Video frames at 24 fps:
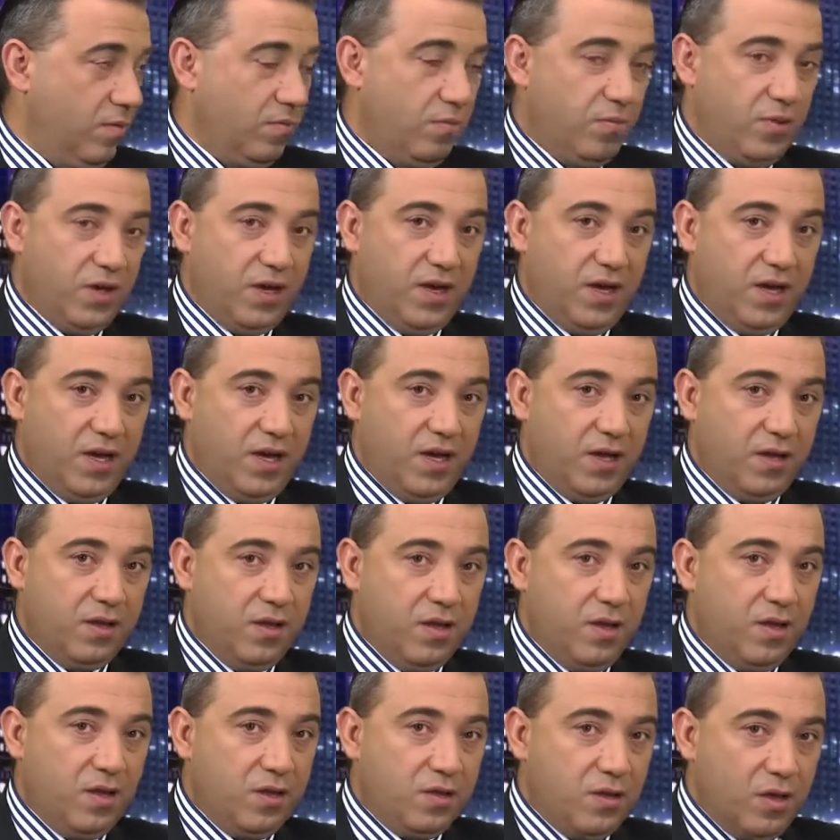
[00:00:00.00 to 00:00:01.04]
But
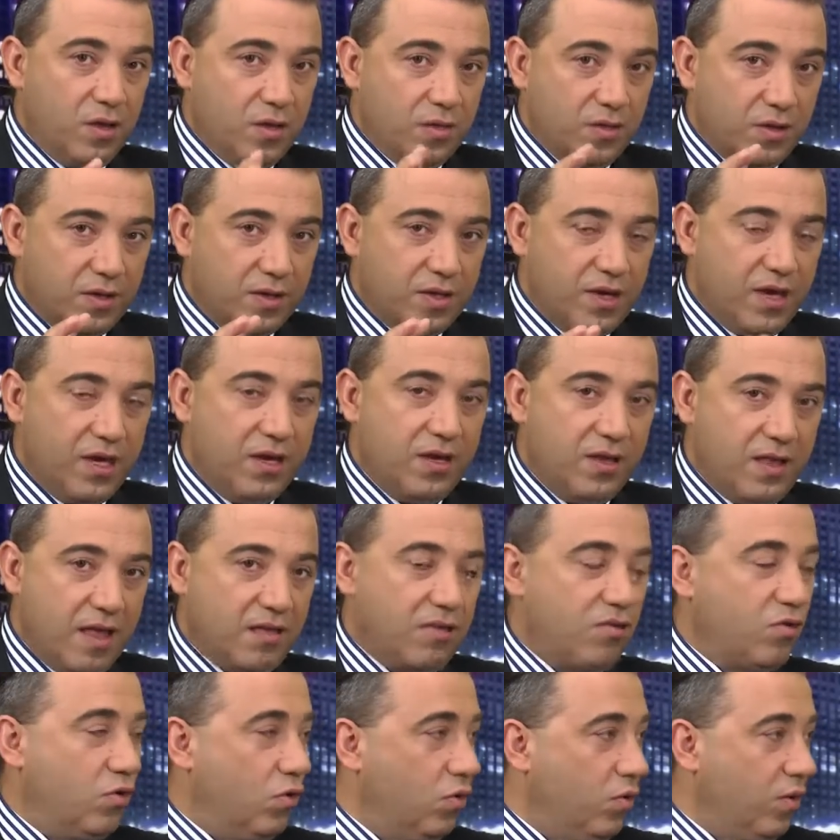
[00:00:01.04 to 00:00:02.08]
the key to that
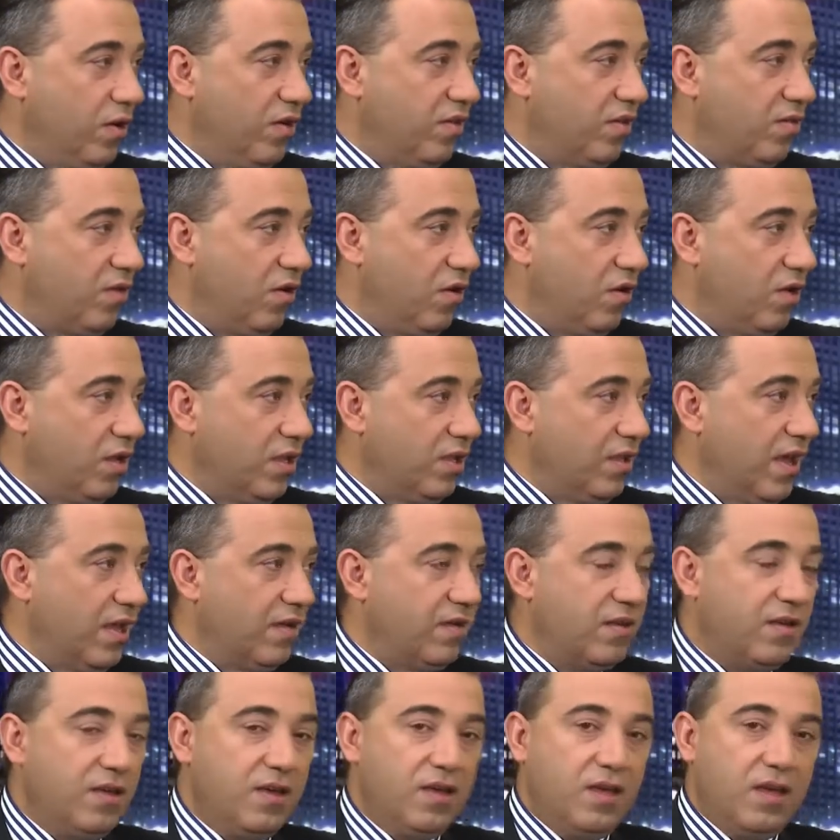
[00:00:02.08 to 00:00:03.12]
story is, Tony,
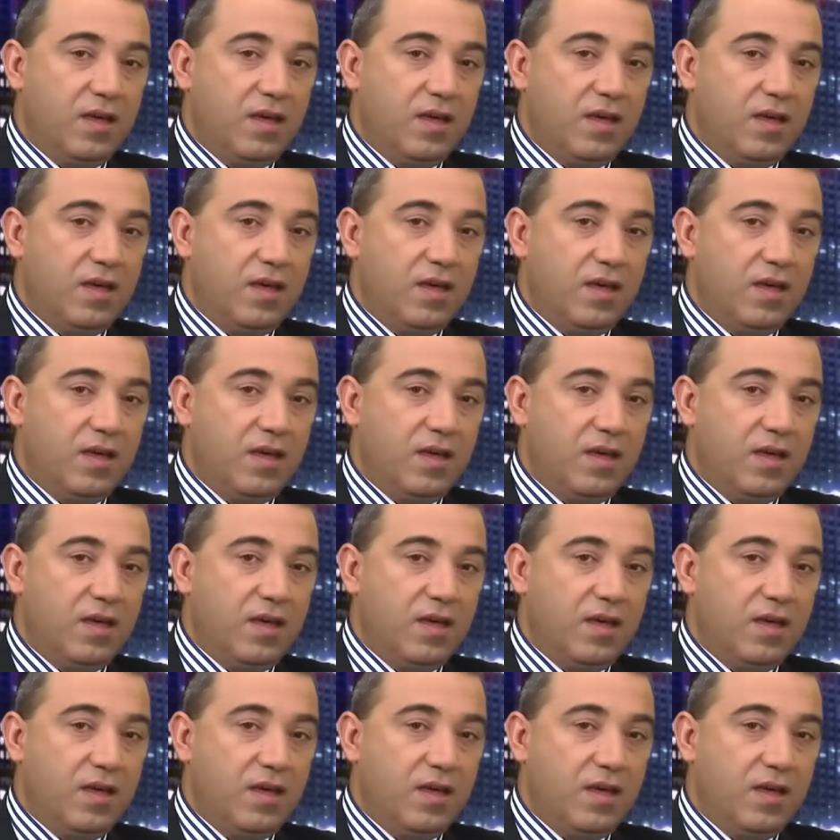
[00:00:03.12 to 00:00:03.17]
that